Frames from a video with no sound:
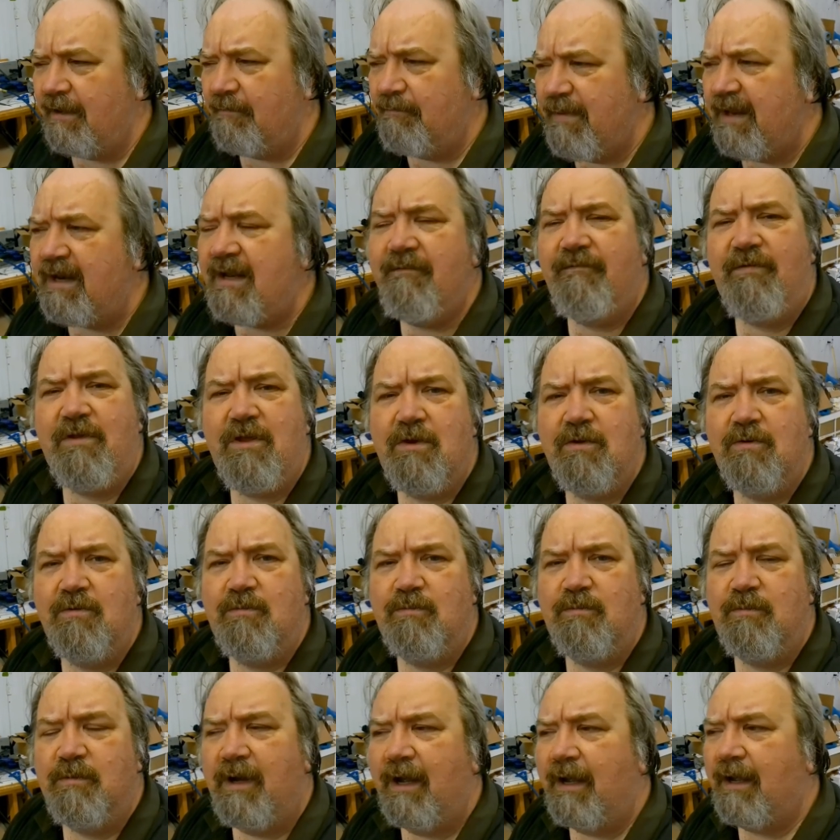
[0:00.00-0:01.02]
Many of
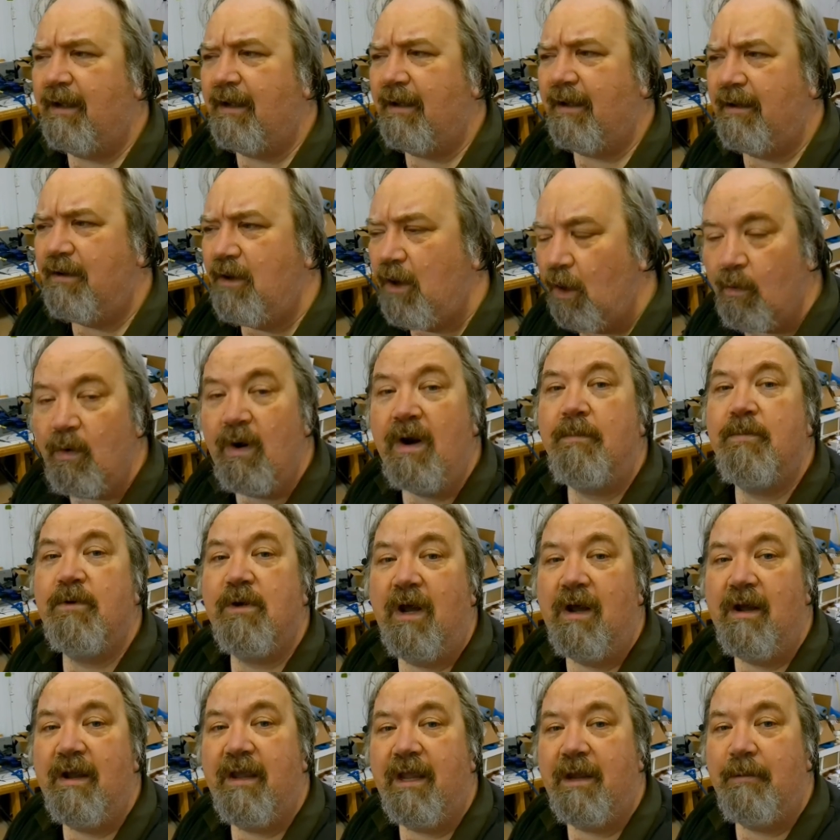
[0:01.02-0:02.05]
you know what I'm
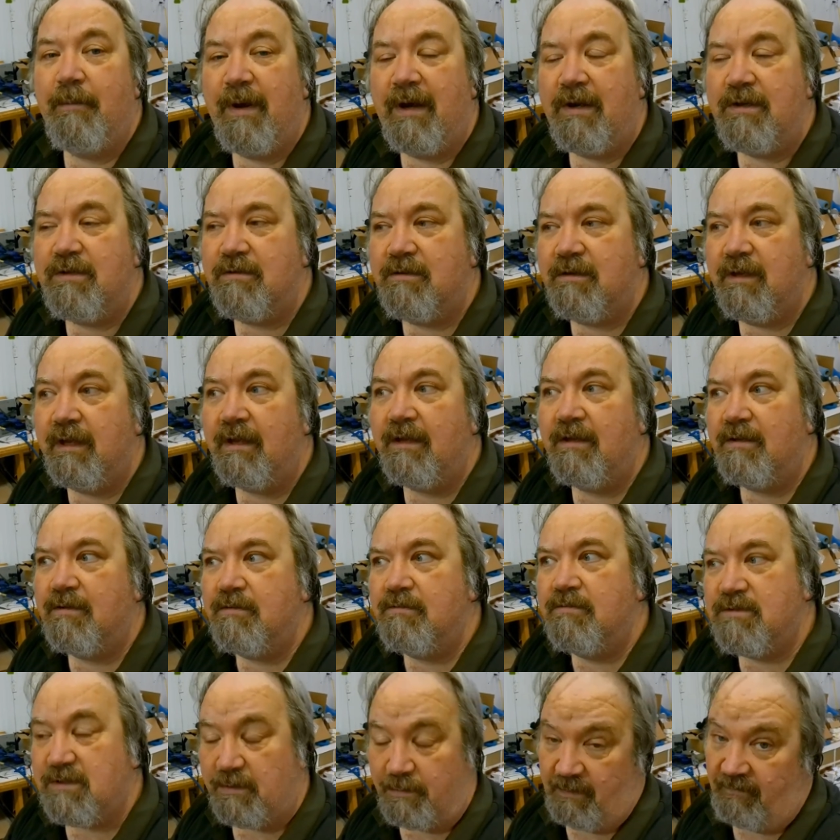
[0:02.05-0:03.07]
talking about.
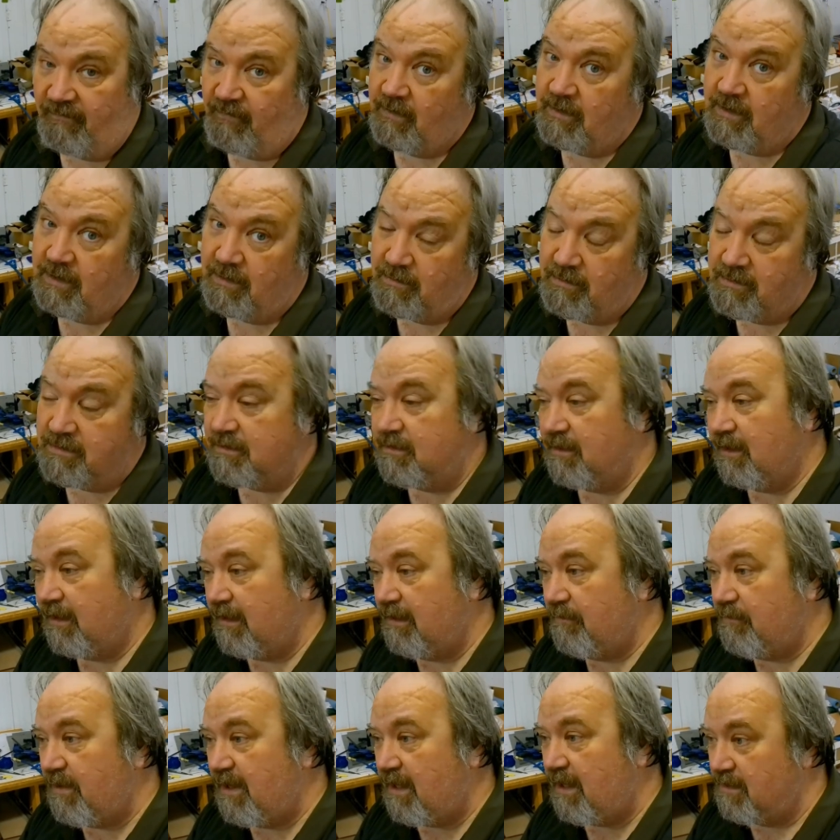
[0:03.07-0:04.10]
Some of you don't,
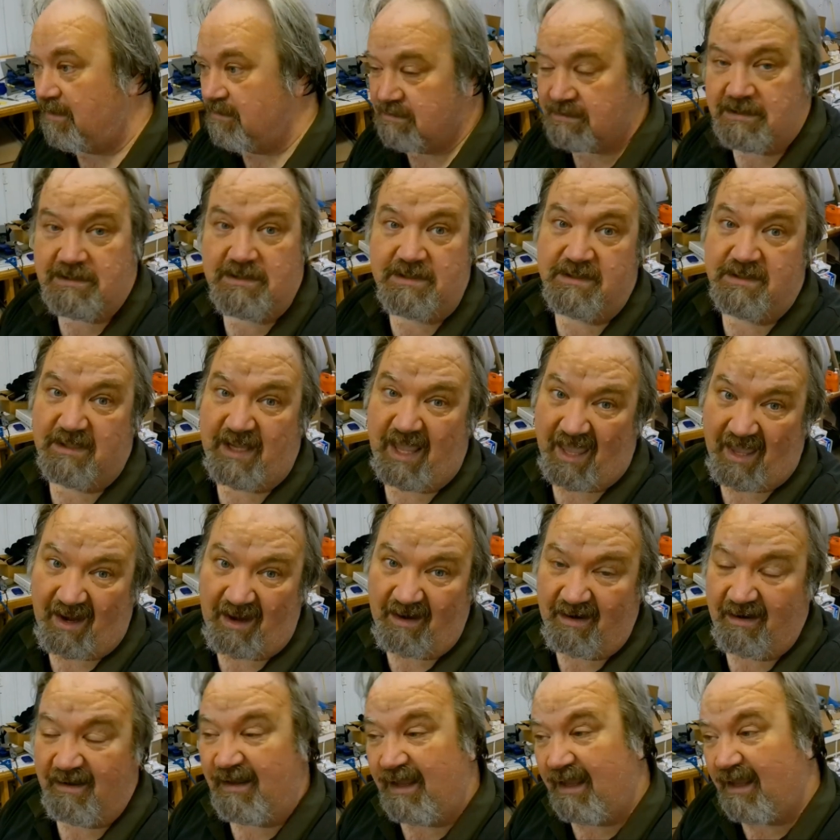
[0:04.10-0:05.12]
because this is
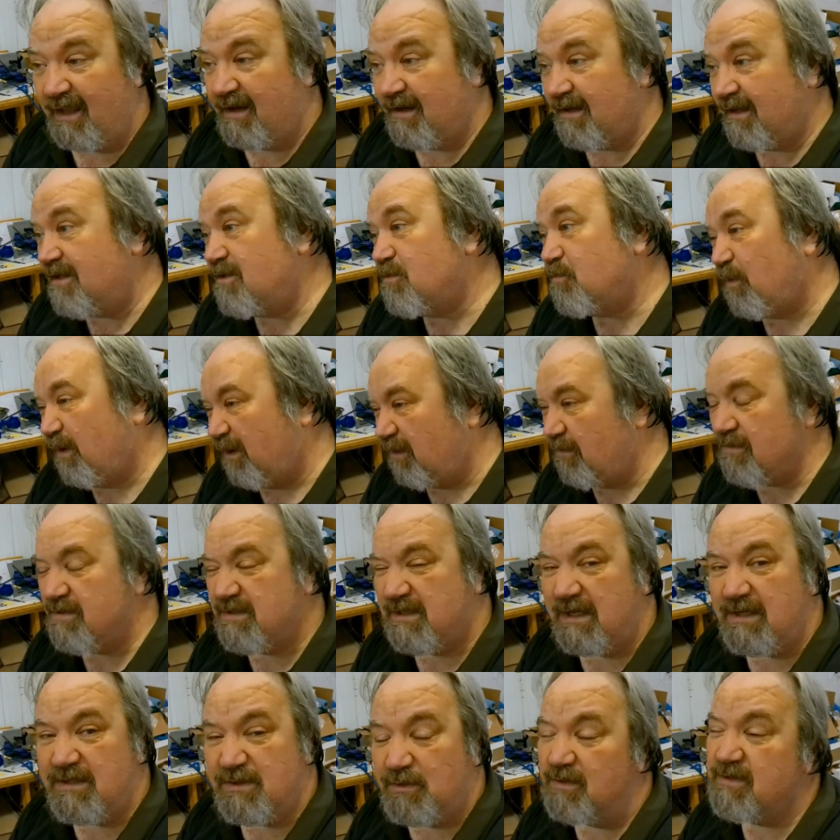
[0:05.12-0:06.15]
Canada and it's one of
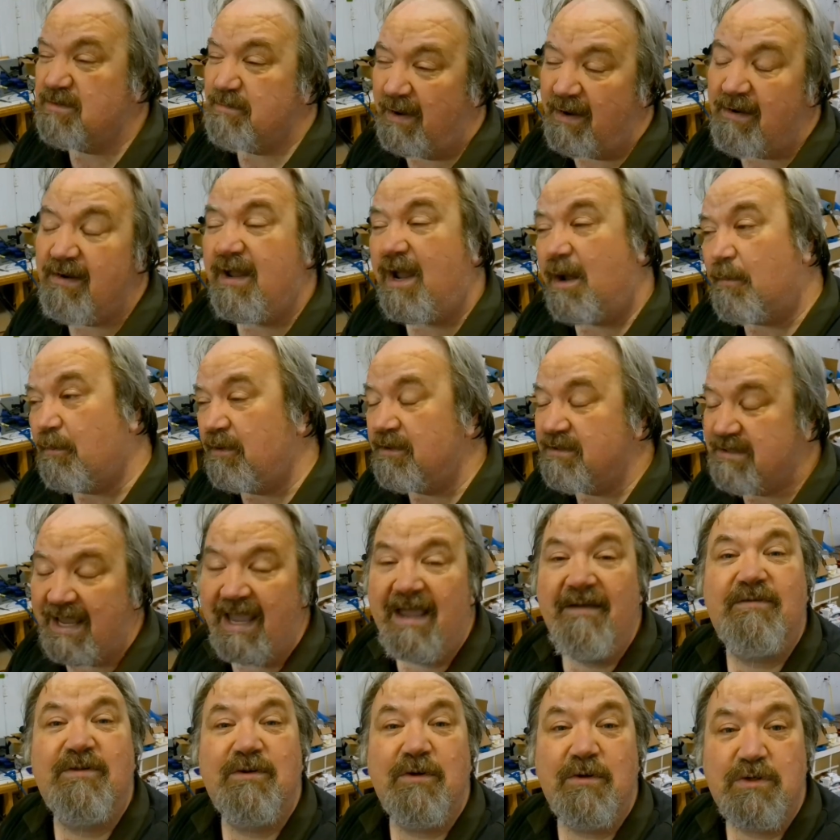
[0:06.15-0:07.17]
those things. So it's married couples,
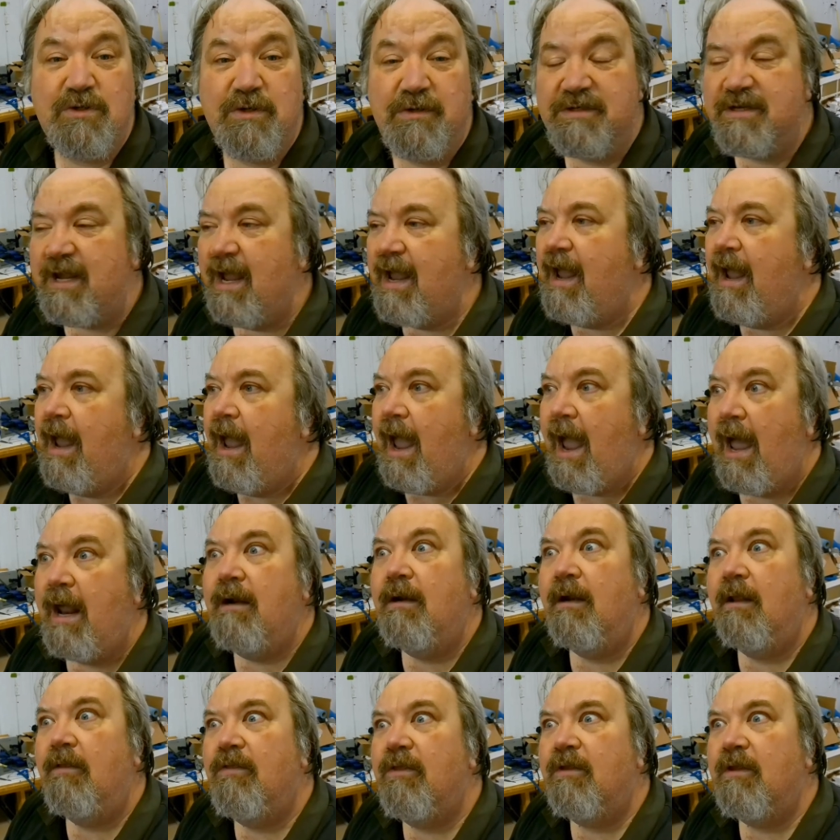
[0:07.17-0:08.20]
they have socials.
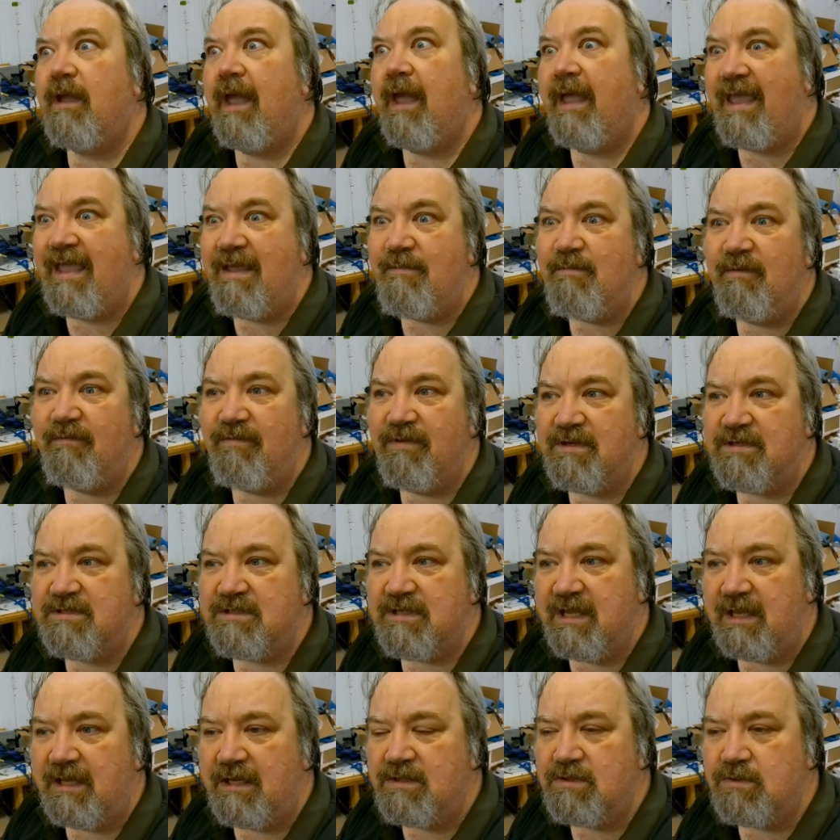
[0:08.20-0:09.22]
And the aim of this
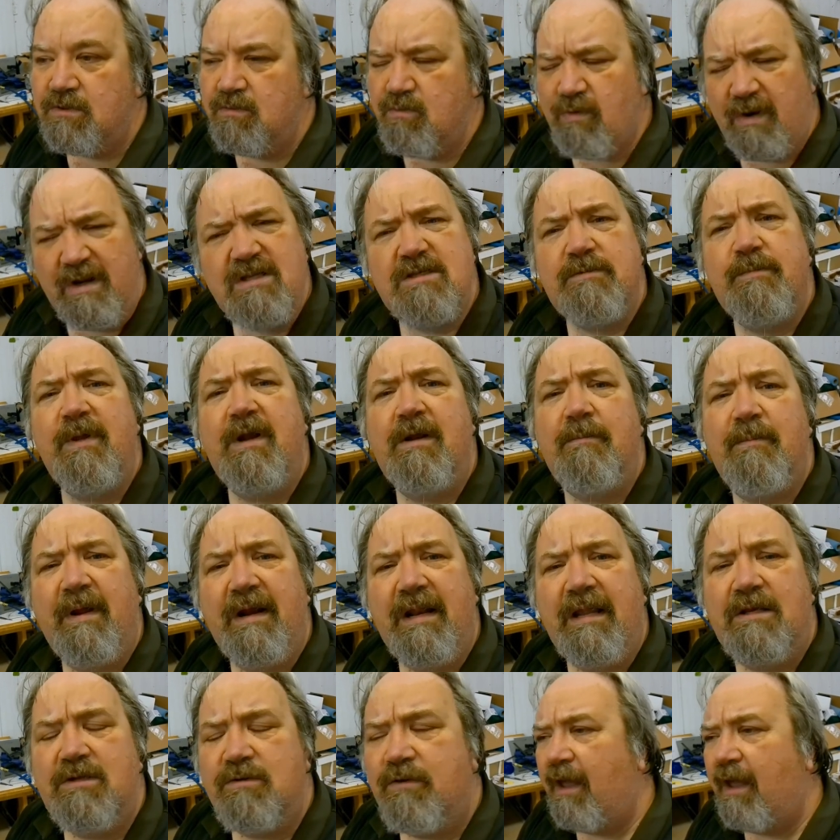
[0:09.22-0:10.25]
thing is to raise a bit of
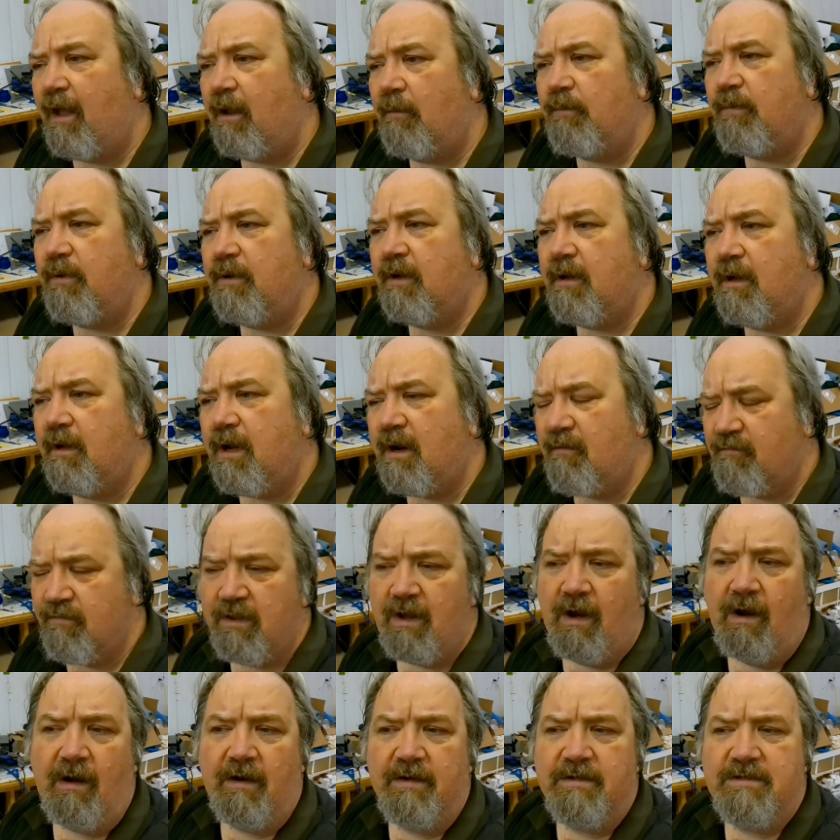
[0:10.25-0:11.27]
money help cover
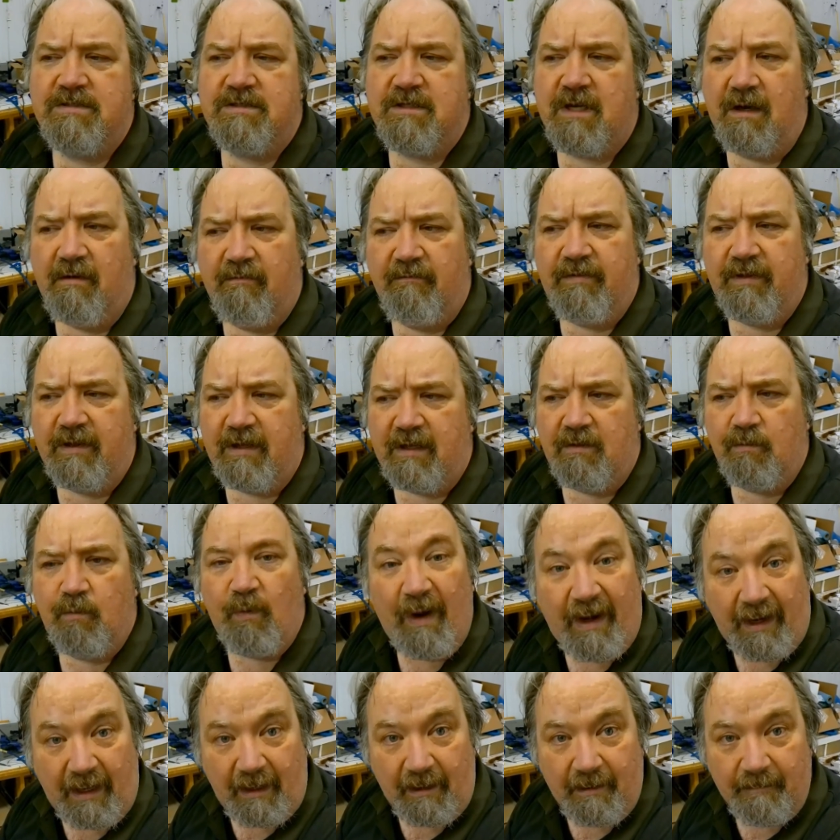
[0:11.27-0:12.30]
the costs of the
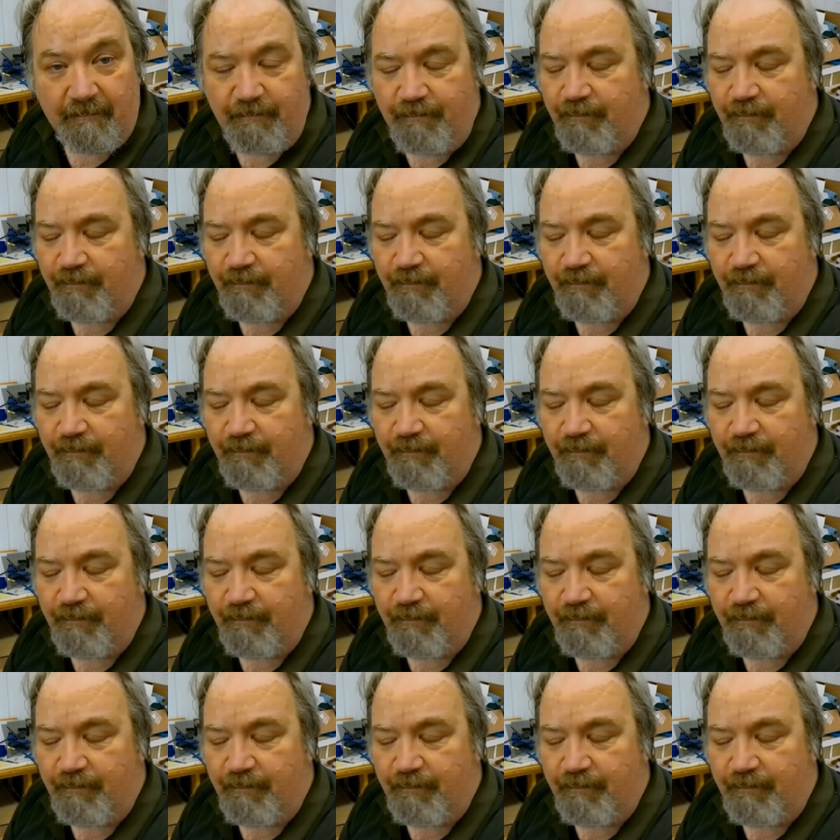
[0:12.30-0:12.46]
wedding.